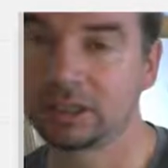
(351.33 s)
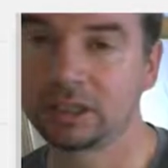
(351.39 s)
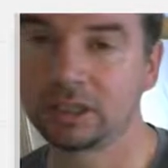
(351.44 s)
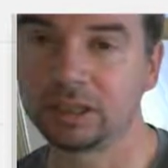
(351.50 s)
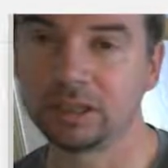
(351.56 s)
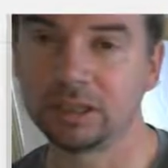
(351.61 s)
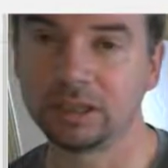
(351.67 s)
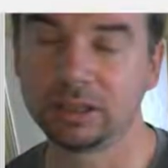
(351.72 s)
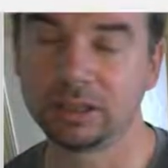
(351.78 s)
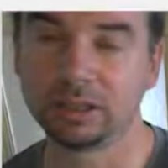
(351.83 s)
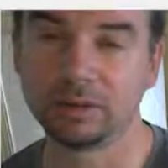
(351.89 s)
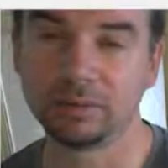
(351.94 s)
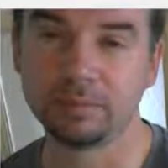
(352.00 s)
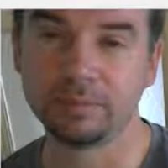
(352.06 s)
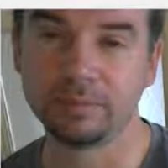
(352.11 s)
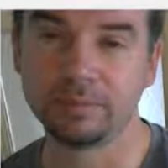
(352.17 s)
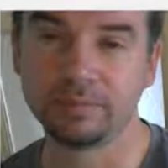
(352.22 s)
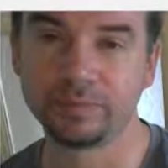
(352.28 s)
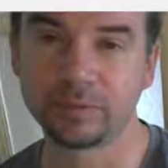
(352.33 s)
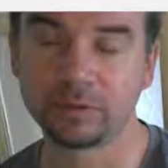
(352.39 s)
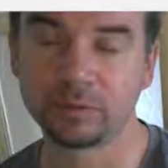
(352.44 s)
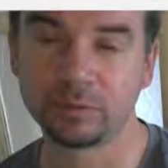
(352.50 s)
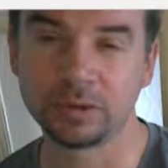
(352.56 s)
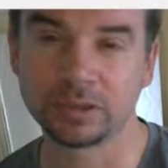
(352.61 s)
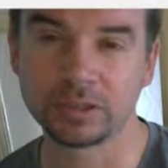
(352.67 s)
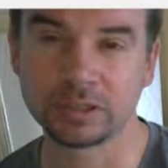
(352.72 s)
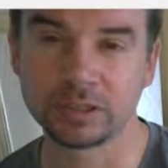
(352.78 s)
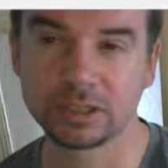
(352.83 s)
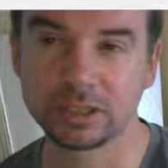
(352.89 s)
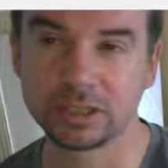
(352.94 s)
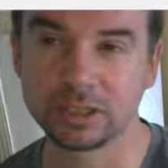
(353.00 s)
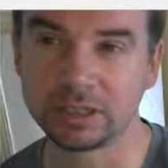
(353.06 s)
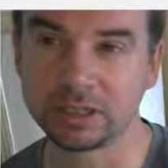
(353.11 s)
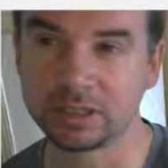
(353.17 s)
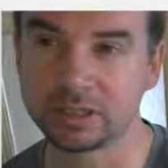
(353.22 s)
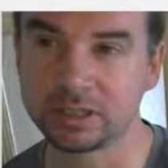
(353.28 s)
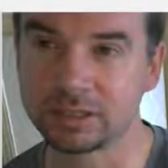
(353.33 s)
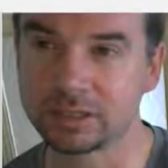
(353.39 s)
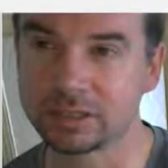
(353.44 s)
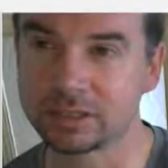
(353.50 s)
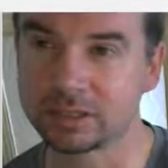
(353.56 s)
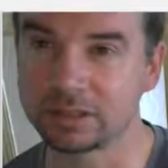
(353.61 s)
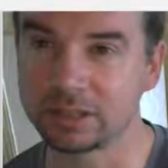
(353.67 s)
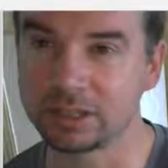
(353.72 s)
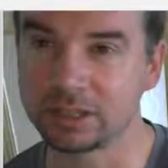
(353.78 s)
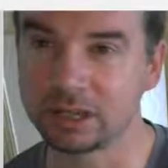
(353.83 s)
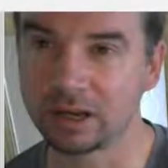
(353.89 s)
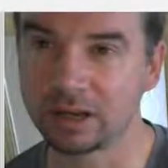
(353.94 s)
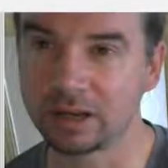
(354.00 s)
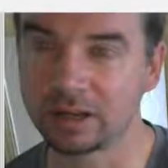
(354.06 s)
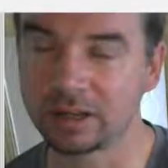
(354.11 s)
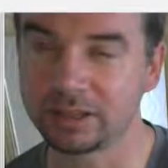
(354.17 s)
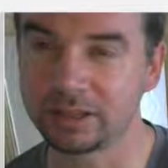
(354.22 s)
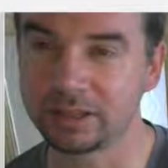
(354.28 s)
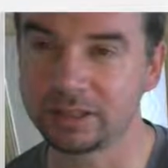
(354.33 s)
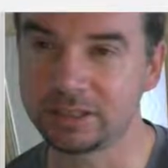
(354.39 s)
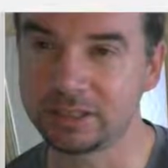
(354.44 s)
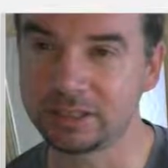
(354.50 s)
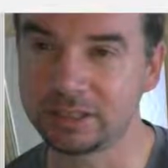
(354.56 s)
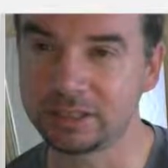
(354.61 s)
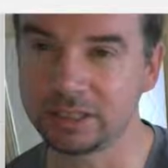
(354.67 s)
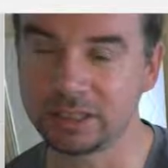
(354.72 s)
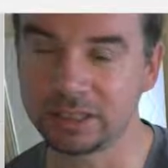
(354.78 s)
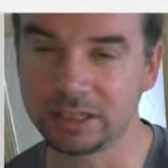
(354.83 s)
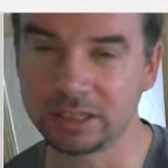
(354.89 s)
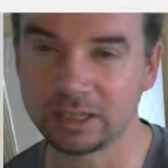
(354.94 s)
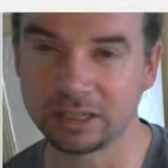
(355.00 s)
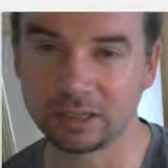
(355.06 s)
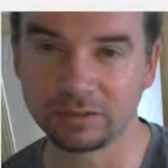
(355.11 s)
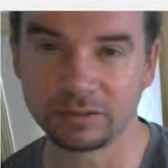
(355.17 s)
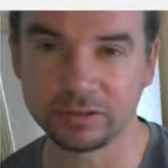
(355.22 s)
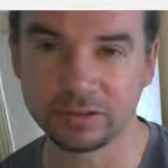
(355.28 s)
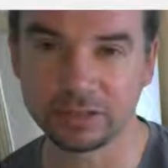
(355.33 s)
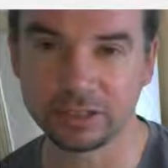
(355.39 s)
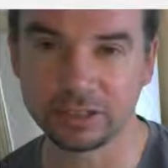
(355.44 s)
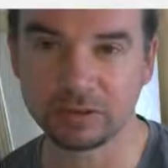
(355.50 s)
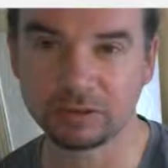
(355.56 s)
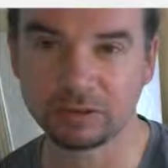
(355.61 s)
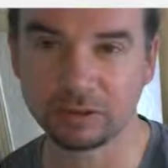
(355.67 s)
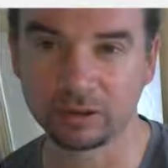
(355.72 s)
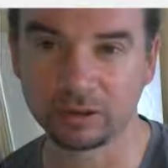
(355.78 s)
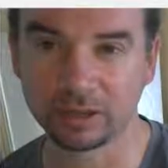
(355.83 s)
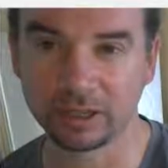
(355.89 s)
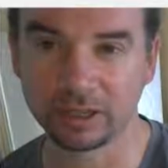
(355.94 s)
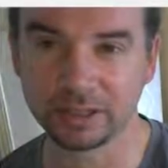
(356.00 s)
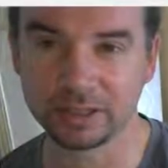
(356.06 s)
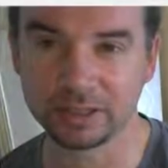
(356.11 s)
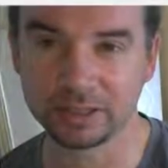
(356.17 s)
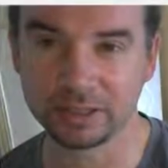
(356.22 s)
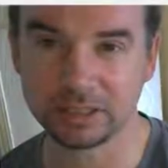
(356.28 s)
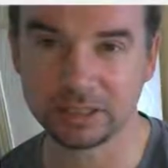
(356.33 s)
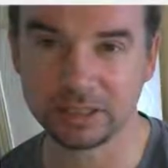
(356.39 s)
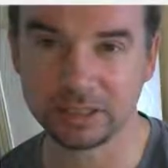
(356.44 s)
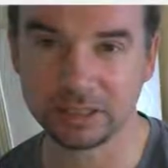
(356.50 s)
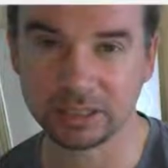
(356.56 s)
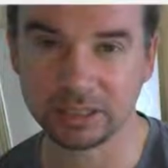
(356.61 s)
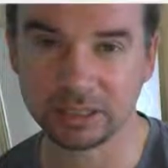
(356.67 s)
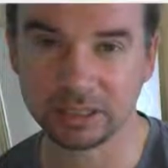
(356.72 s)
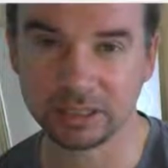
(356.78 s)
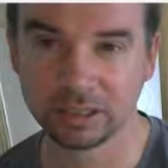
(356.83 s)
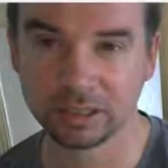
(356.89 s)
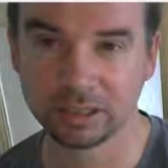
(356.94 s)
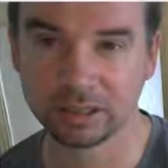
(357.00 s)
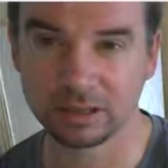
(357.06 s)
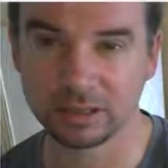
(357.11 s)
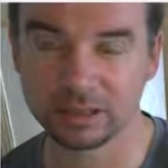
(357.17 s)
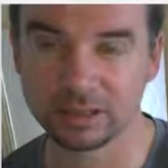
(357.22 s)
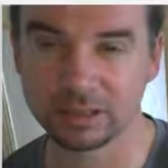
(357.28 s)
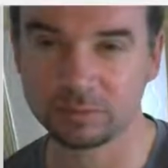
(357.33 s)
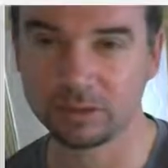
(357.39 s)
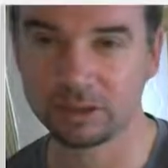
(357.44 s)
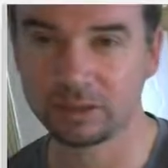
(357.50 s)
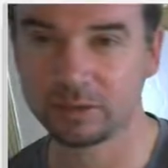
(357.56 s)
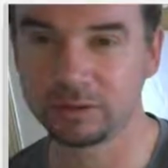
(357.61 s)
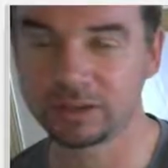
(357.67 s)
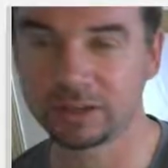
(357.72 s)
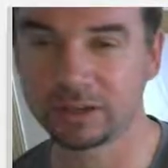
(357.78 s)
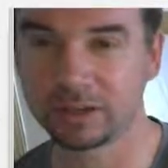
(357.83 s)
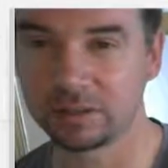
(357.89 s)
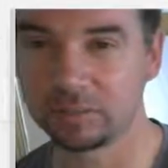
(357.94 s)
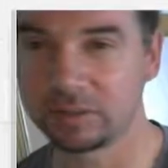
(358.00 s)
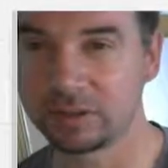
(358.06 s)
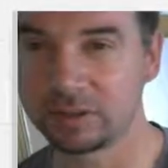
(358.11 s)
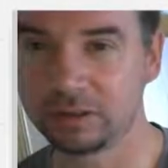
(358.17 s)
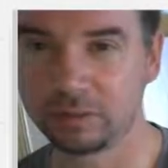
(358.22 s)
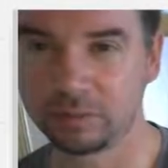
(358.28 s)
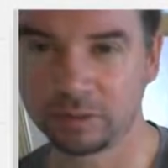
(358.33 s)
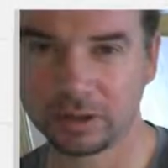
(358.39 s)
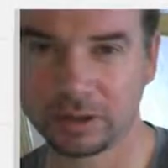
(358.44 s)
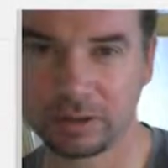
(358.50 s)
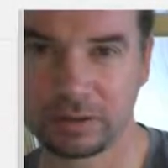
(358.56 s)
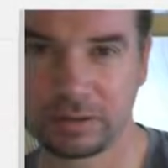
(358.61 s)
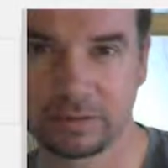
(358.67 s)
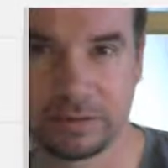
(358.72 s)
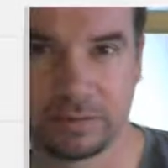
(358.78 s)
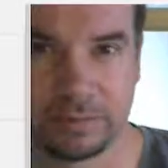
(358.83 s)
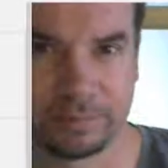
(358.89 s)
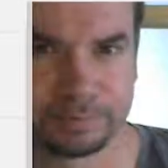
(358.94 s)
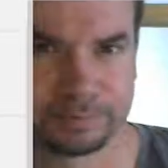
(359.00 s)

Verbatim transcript: um, which is the IDE, kind of the default IDE. This is where you type in your Python